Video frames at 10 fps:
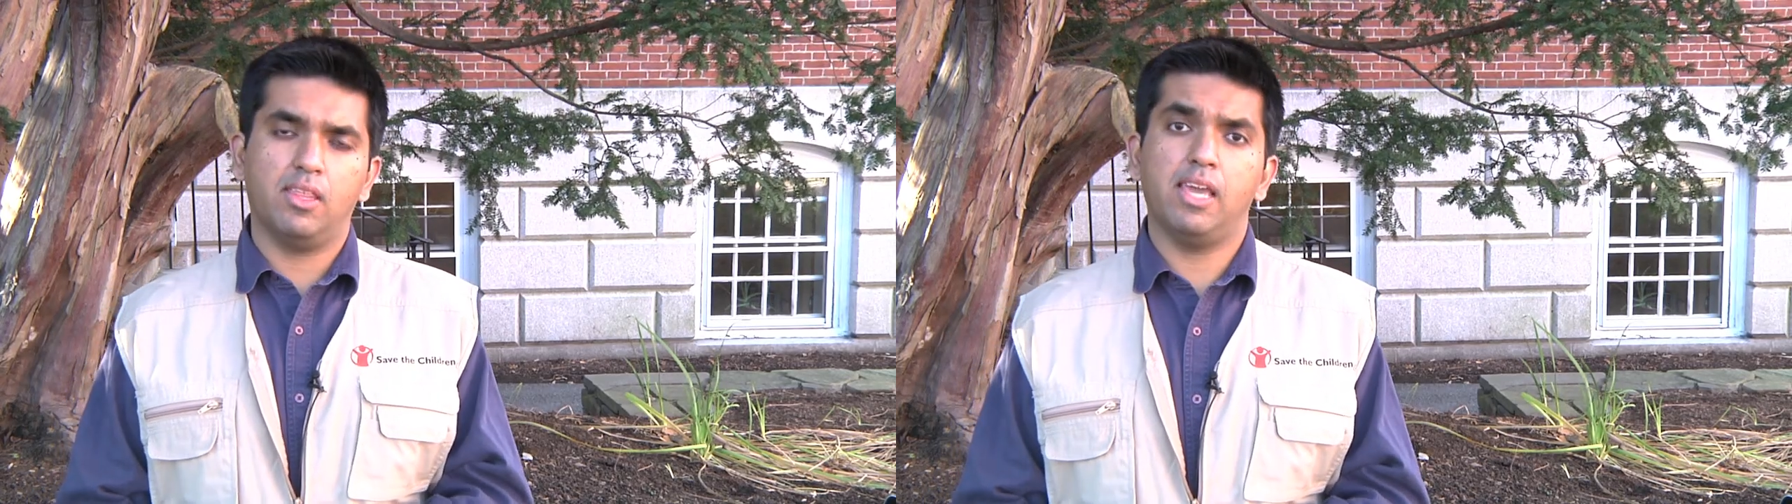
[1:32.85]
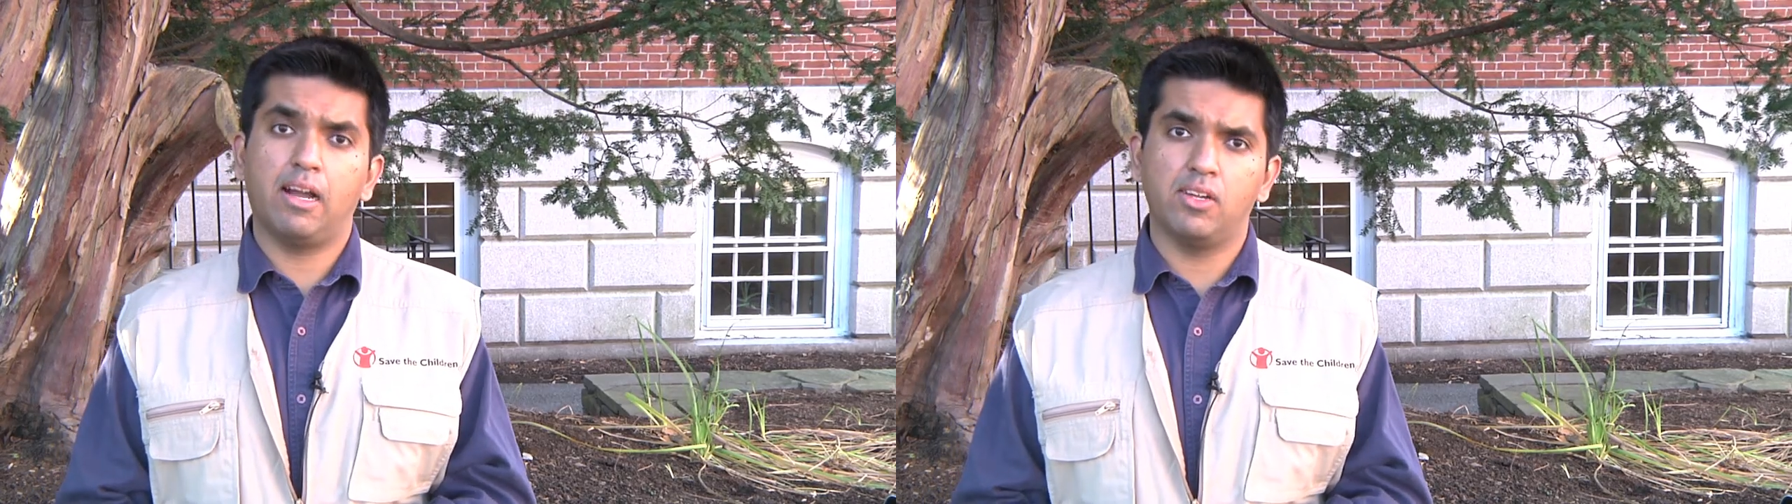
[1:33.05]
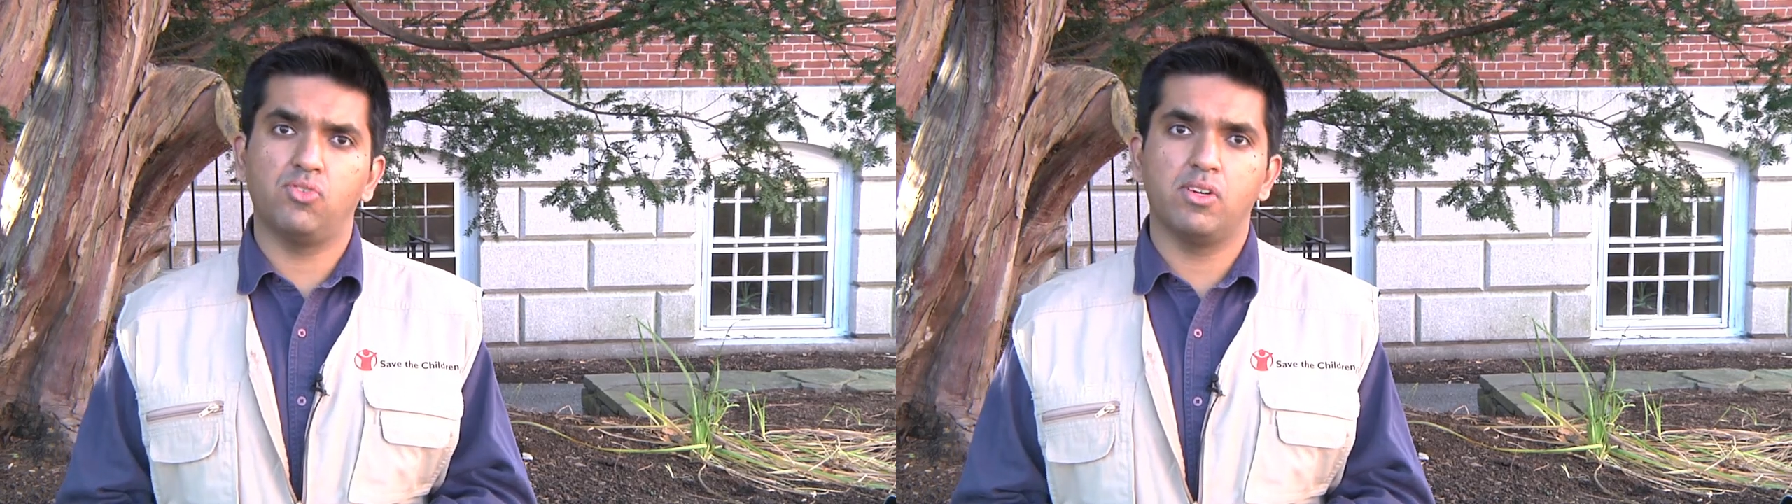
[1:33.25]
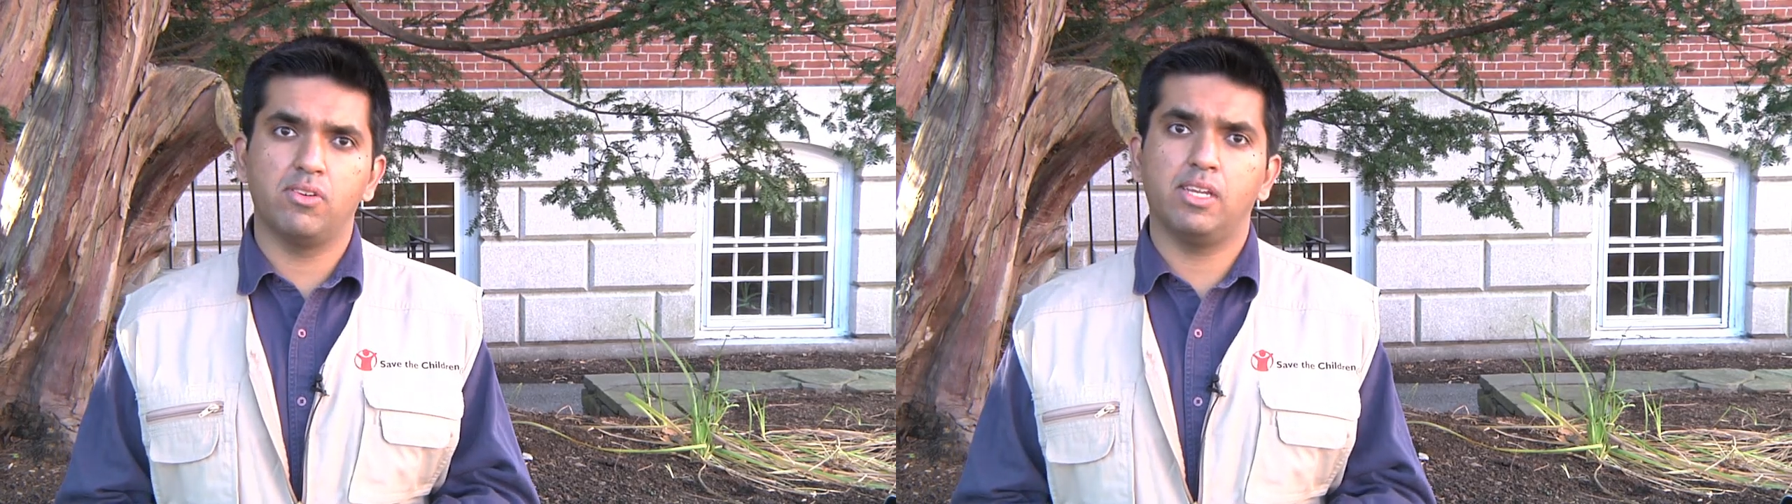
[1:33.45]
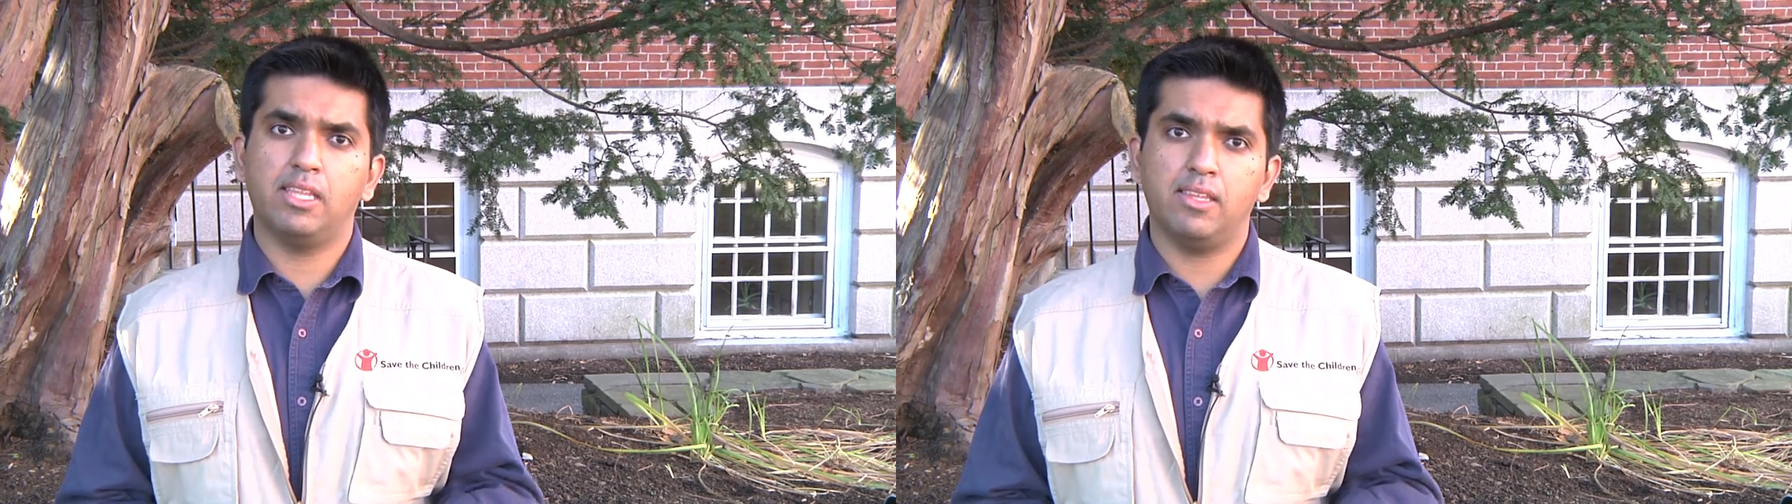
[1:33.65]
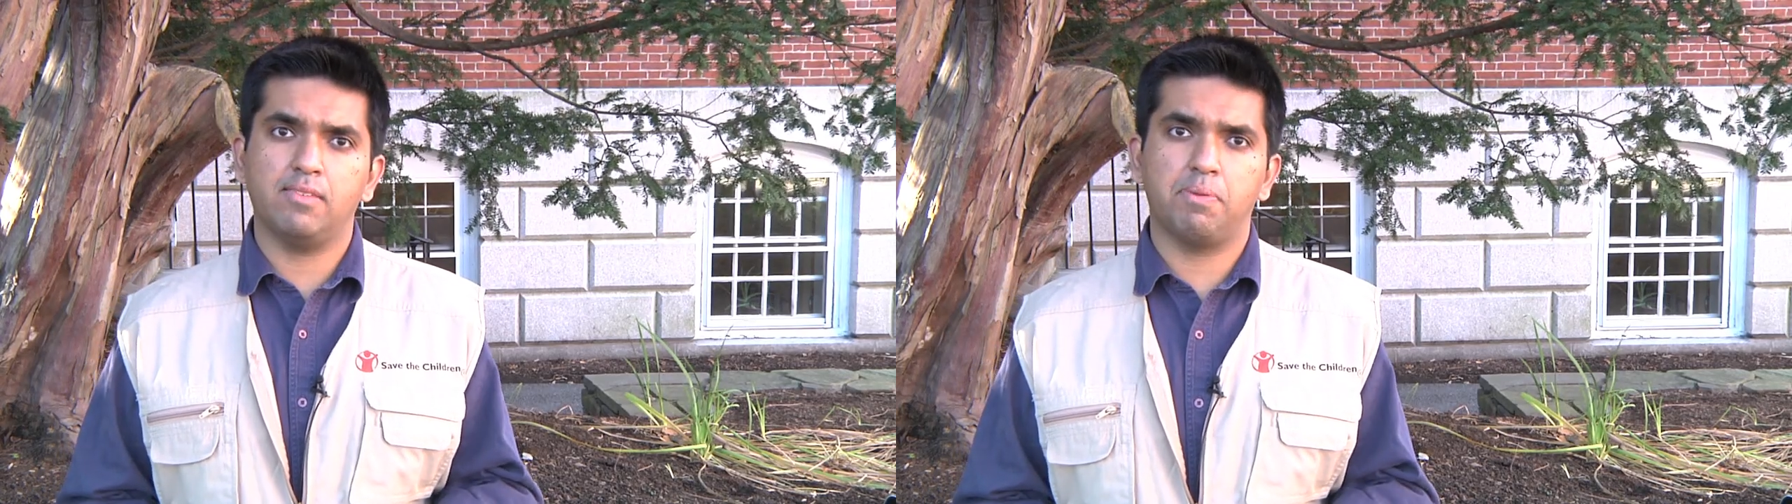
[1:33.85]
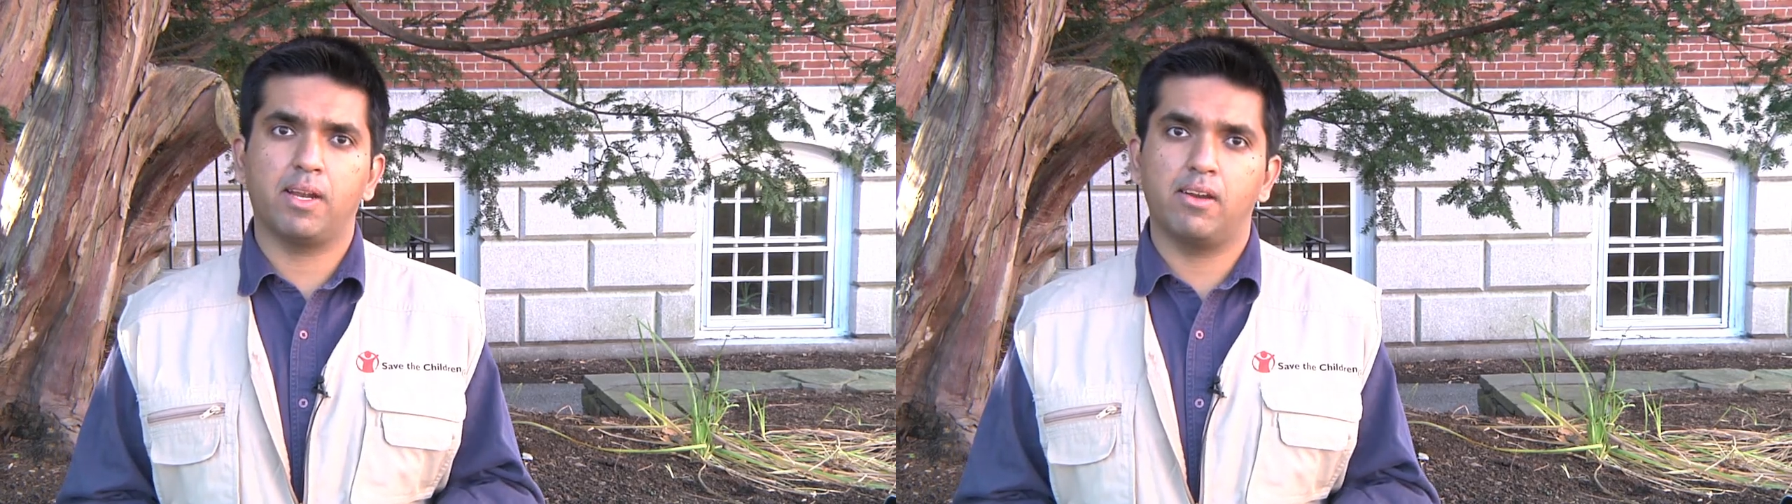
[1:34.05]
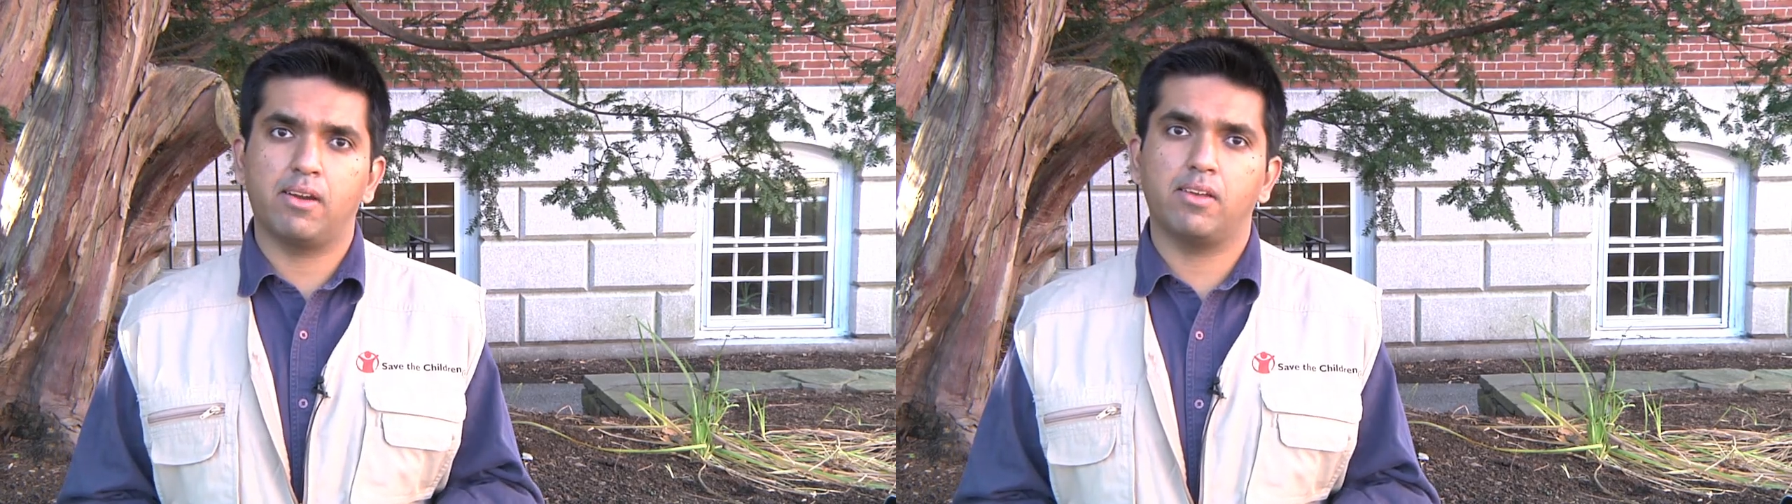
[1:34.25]
younger children in these
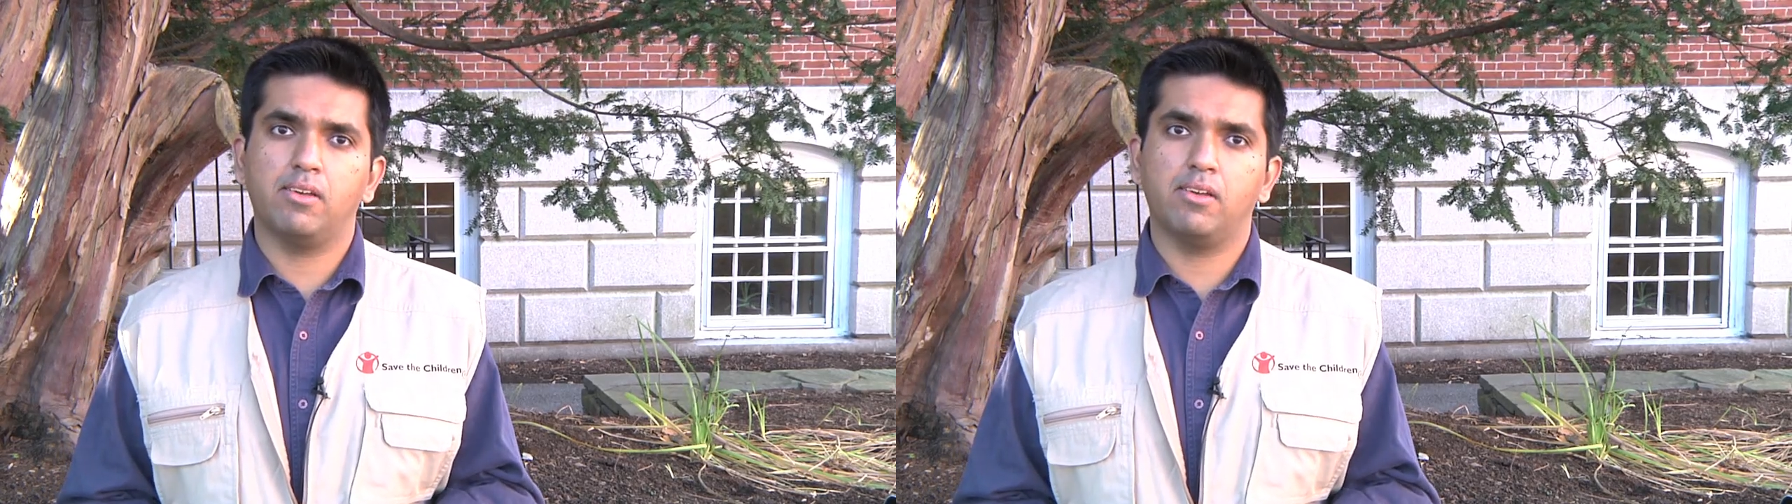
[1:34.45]
particular